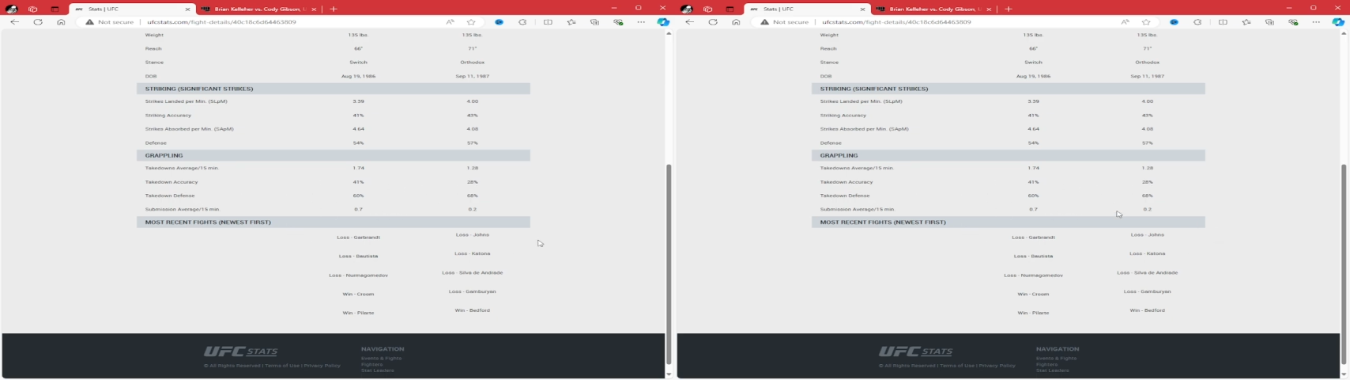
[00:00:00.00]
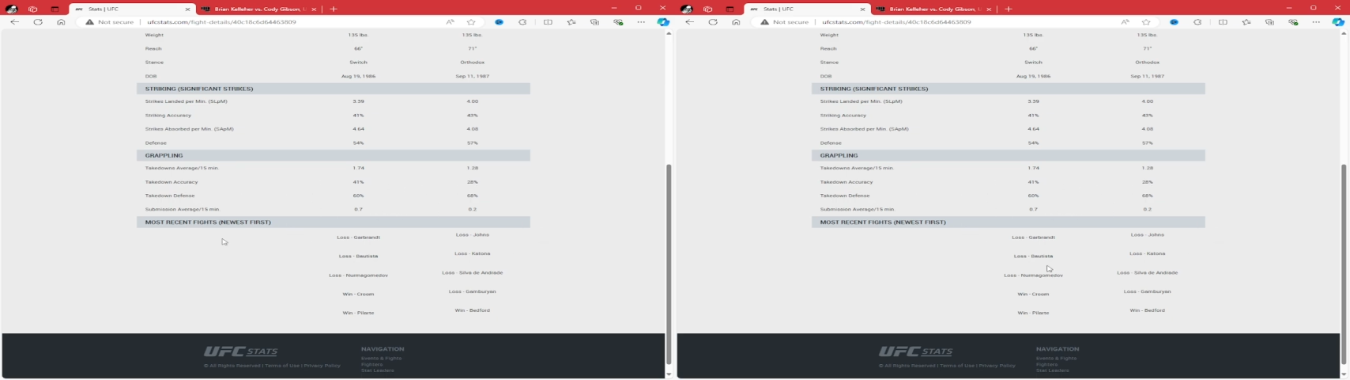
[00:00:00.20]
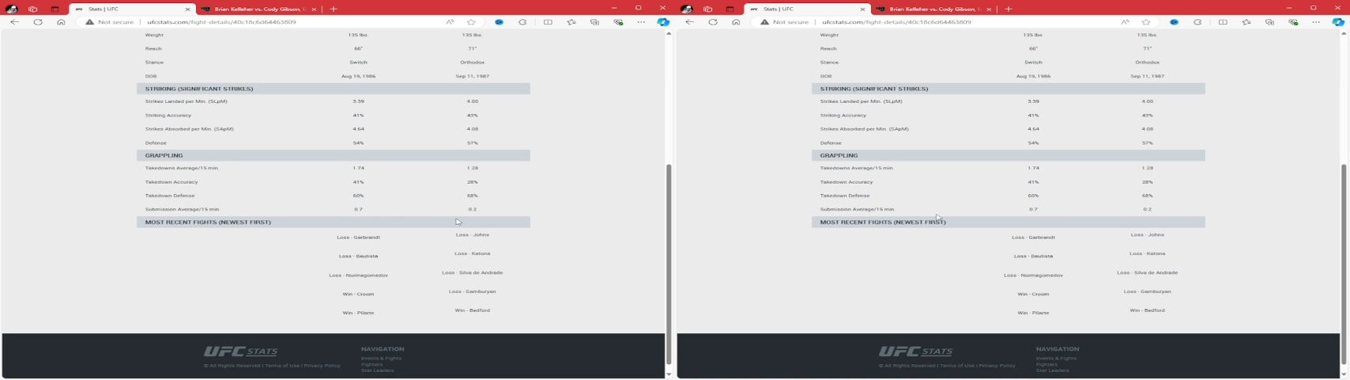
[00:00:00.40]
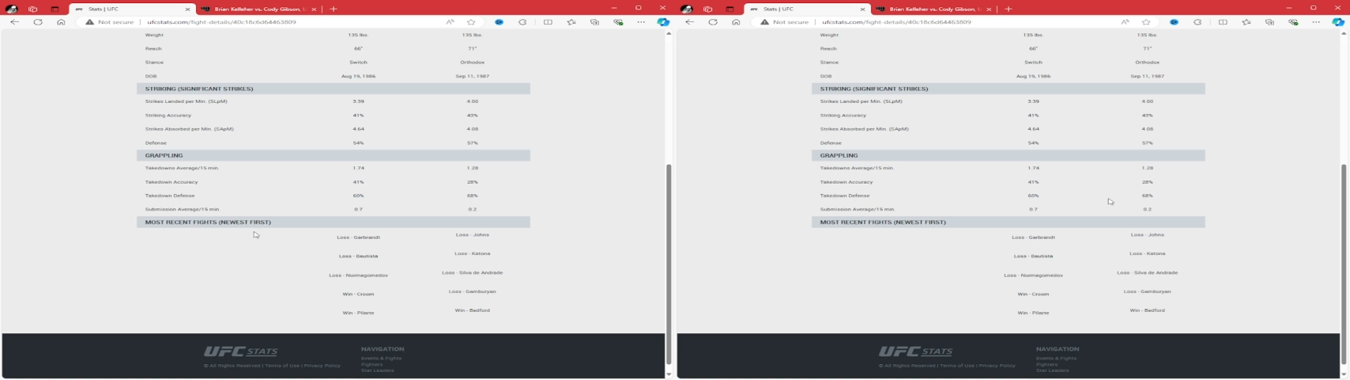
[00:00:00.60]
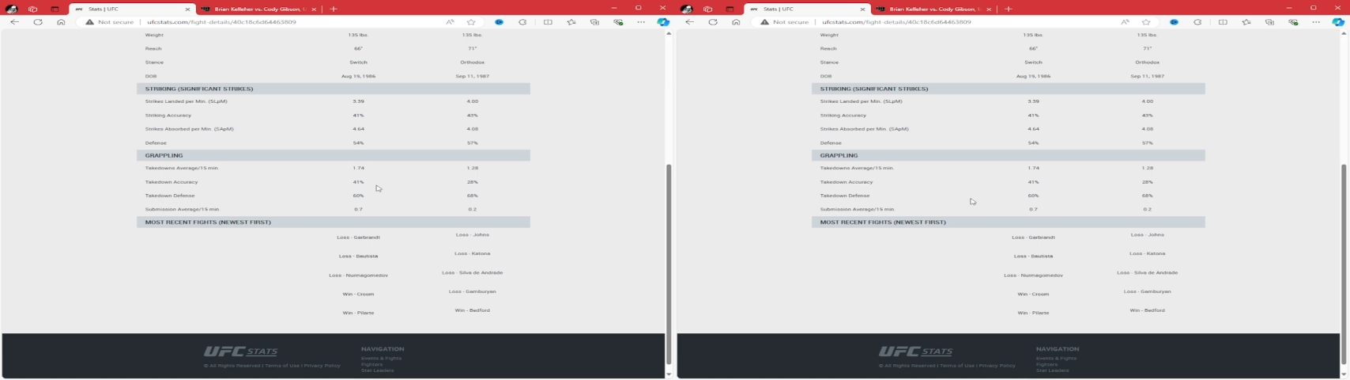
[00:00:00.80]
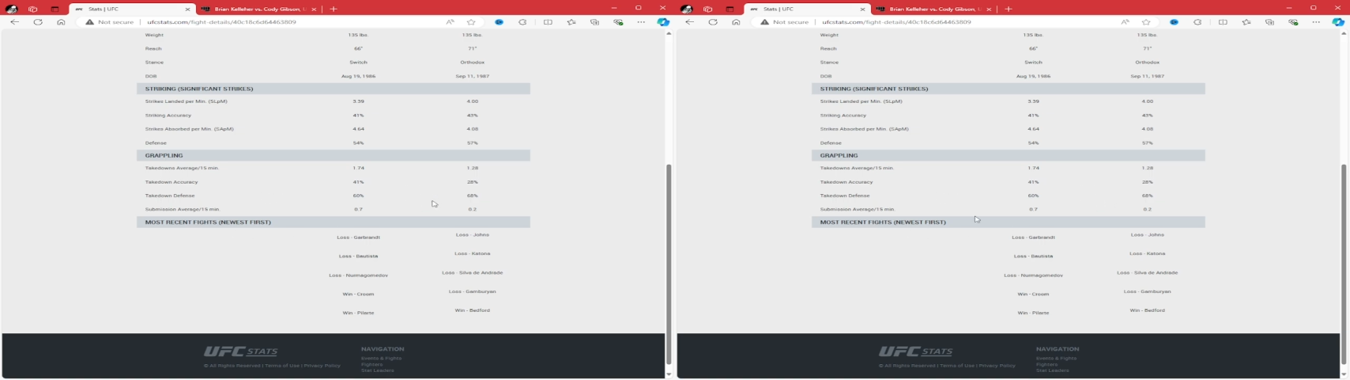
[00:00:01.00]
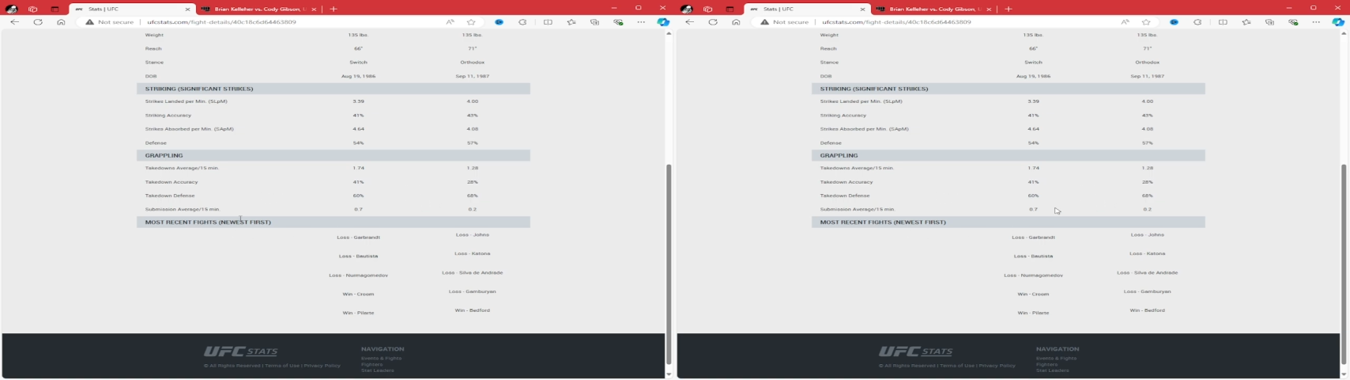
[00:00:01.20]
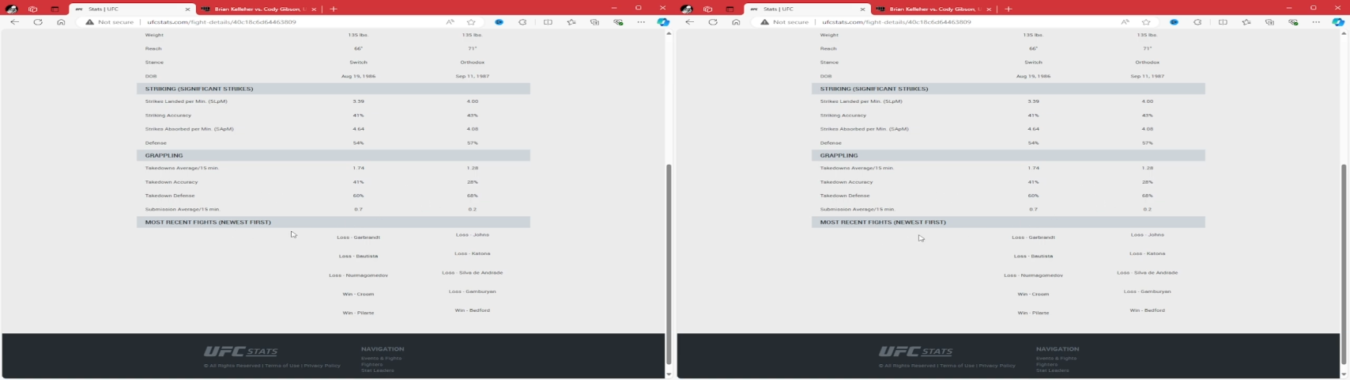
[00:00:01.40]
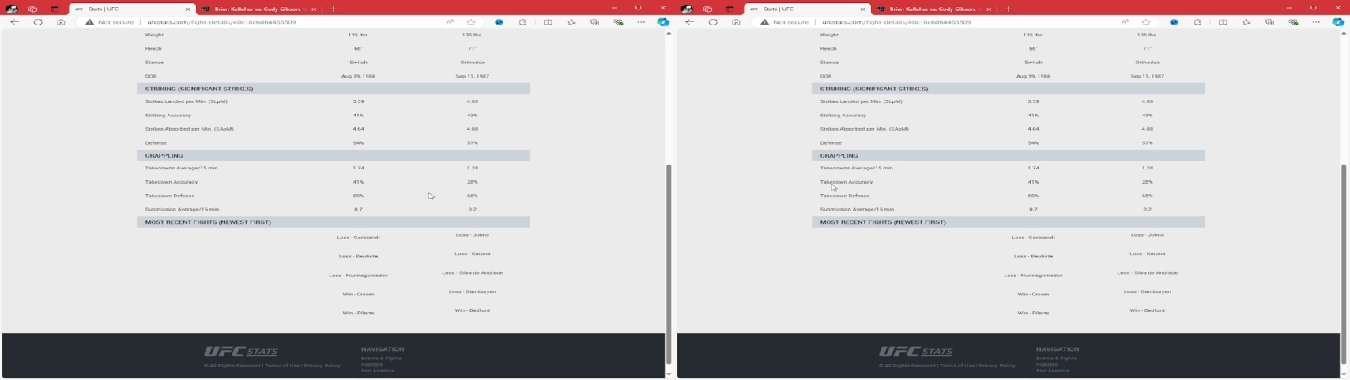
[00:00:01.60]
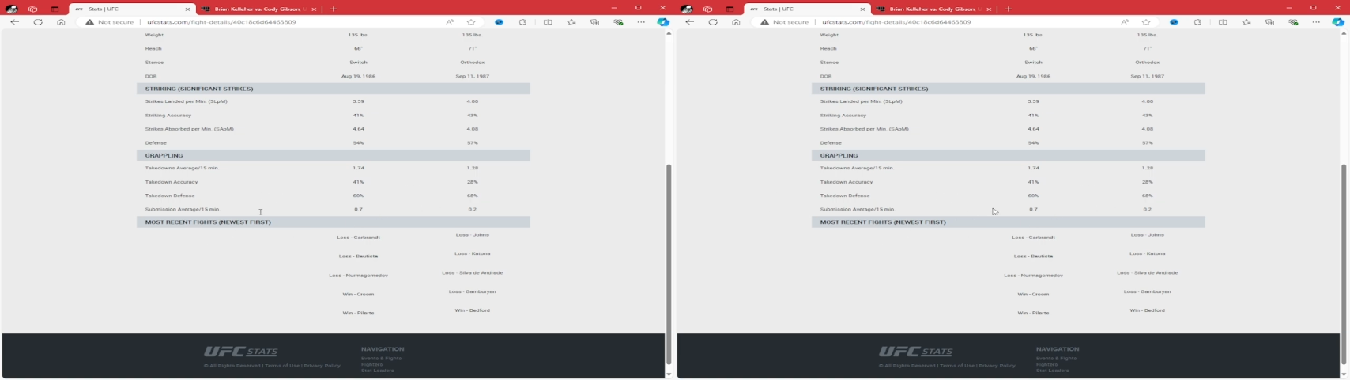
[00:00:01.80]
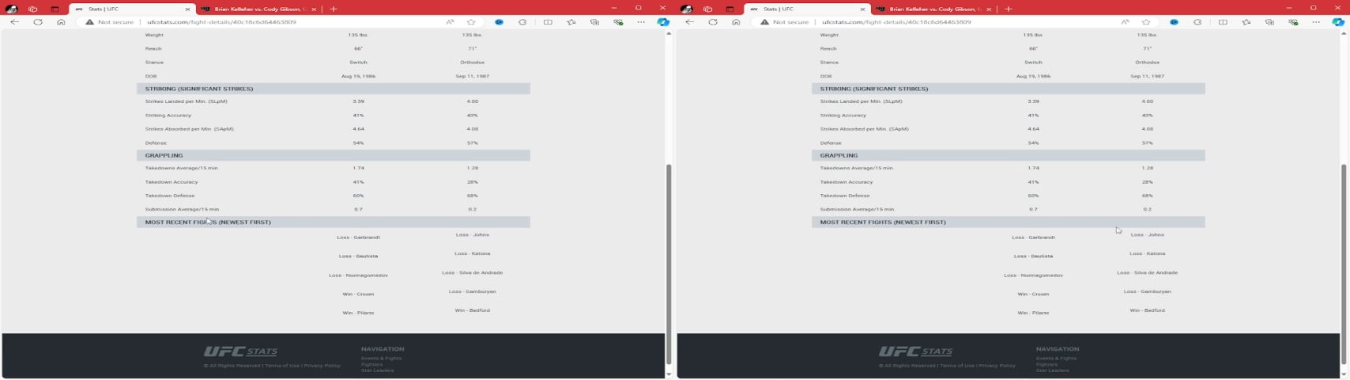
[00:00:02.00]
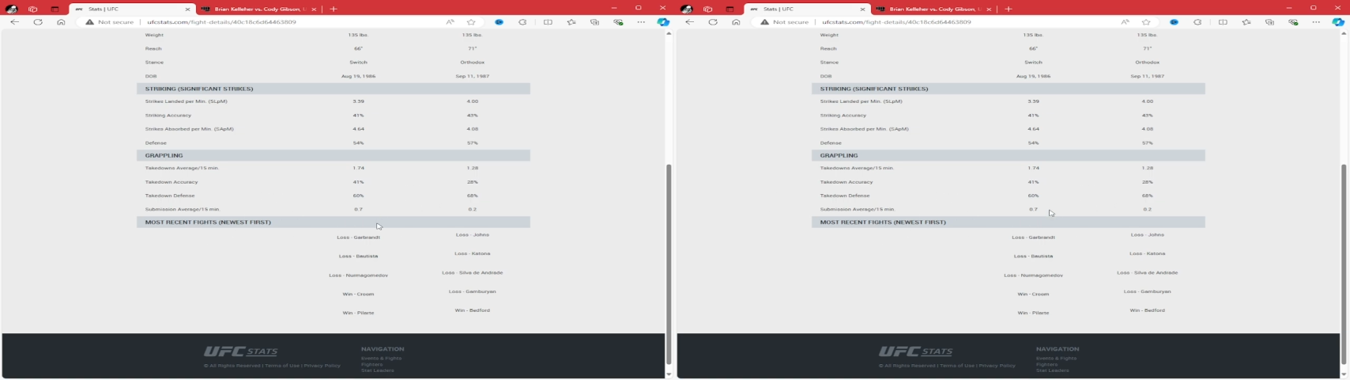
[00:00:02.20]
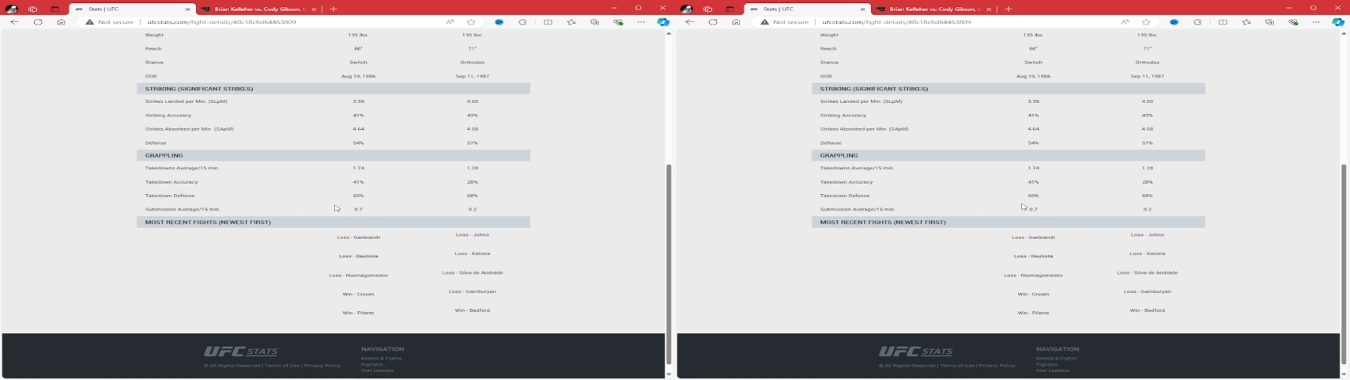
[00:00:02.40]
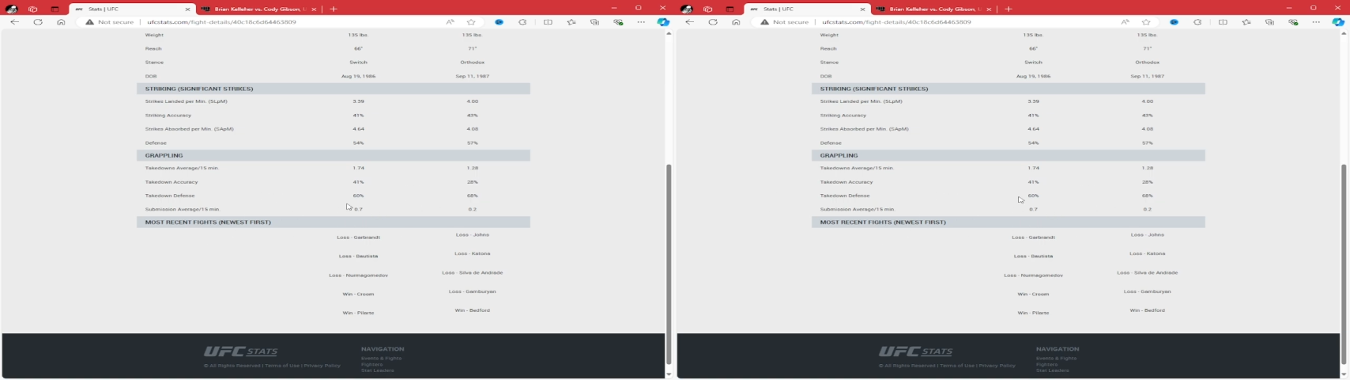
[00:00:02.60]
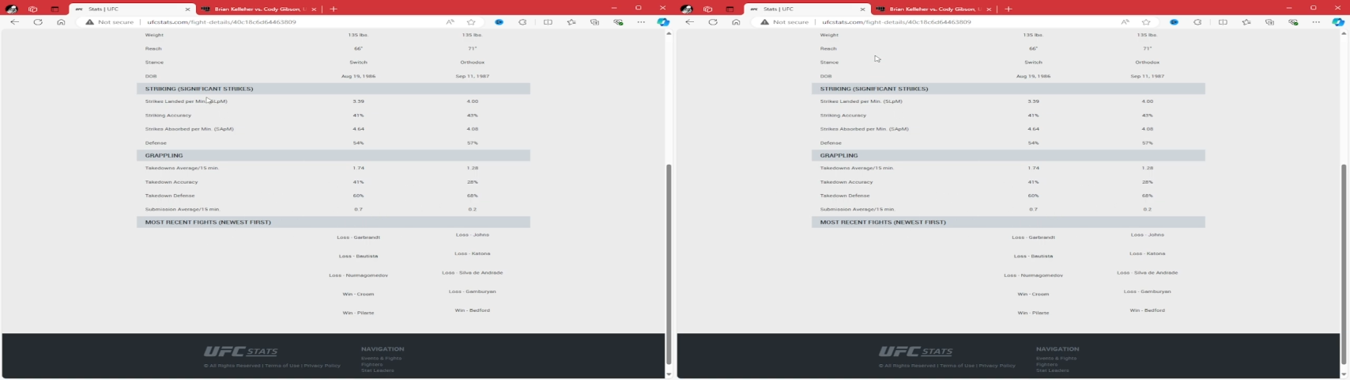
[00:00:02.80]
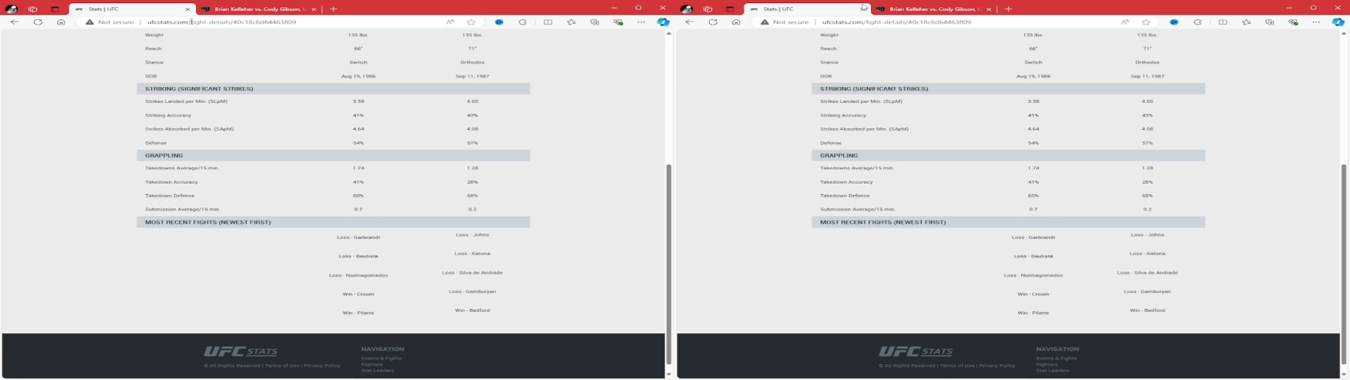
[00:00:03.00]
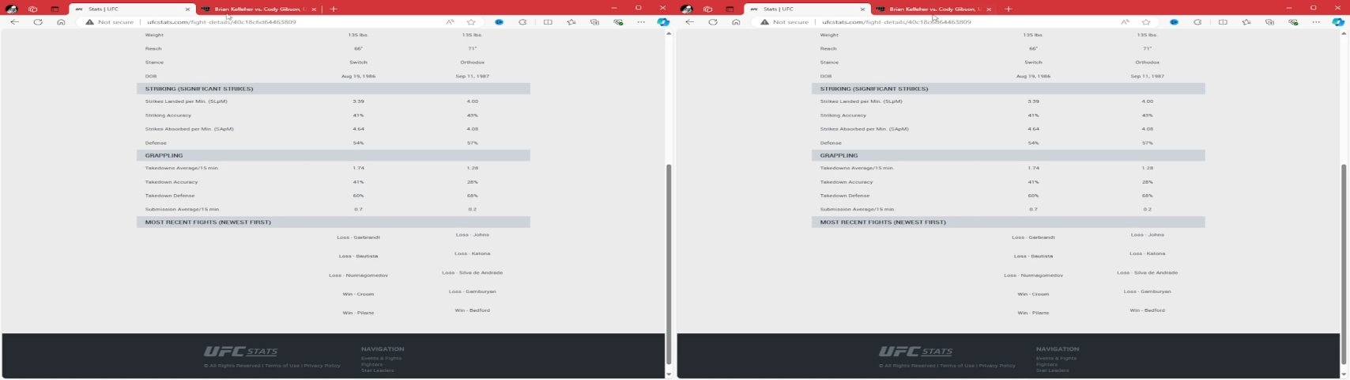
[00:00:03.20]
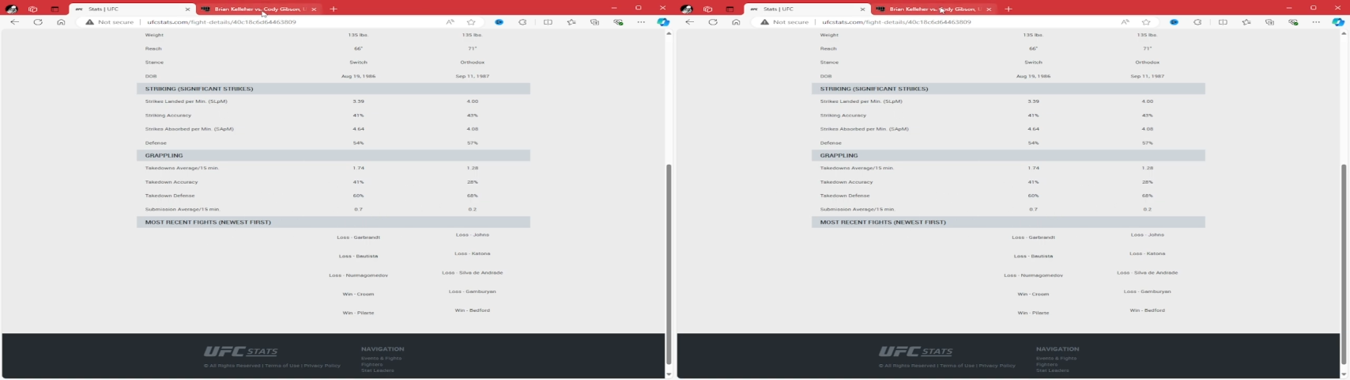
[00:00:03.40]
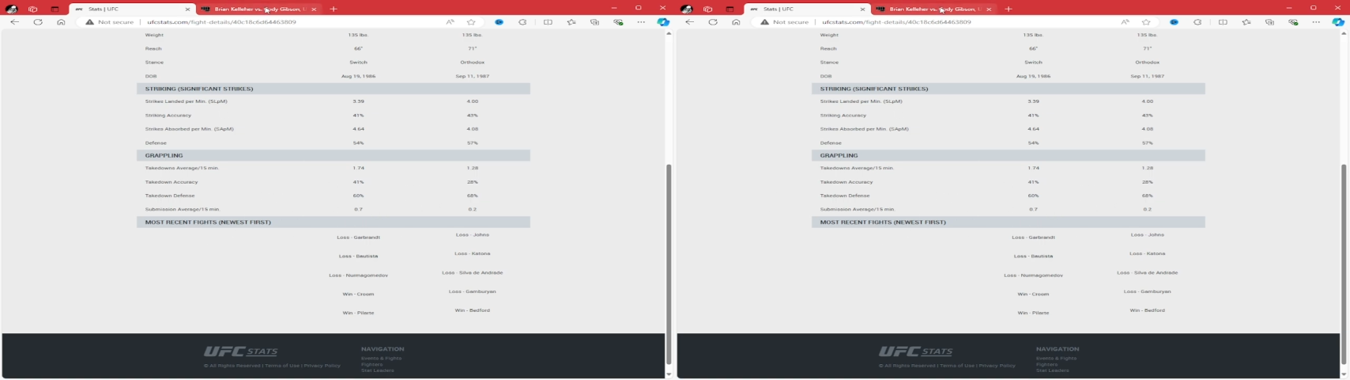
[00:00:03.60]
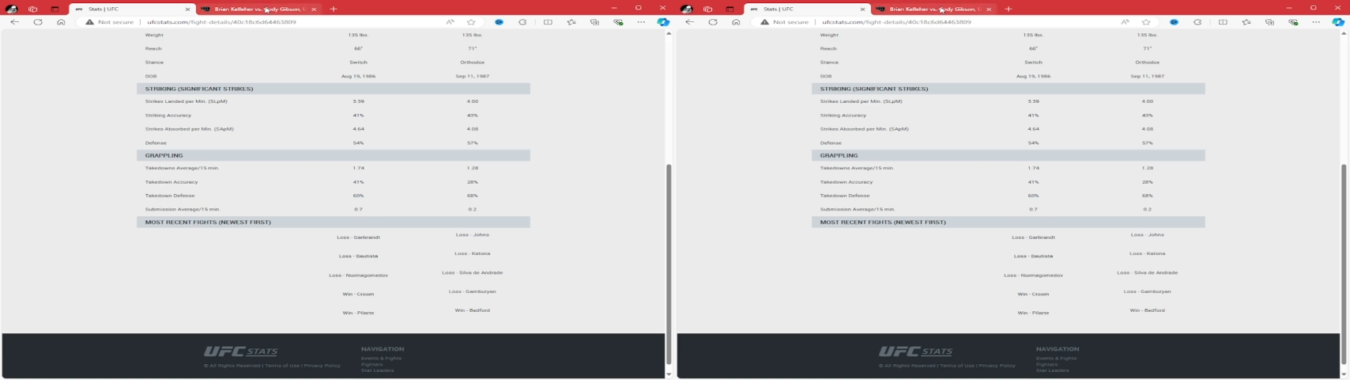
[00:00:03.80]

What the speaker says: Nobody's mouth can be seen.